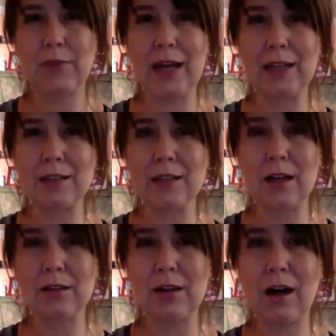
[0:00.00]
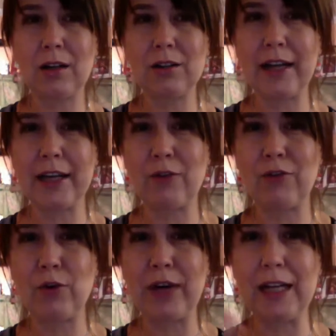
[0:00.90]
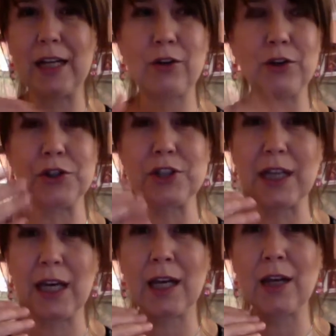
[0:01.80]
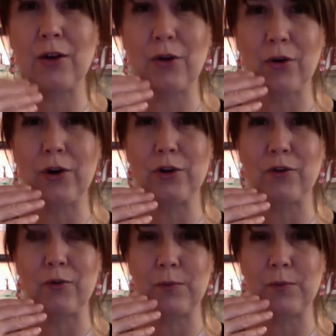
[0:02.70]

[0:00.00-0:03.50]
and it's not hot like if you get it on your skin or on your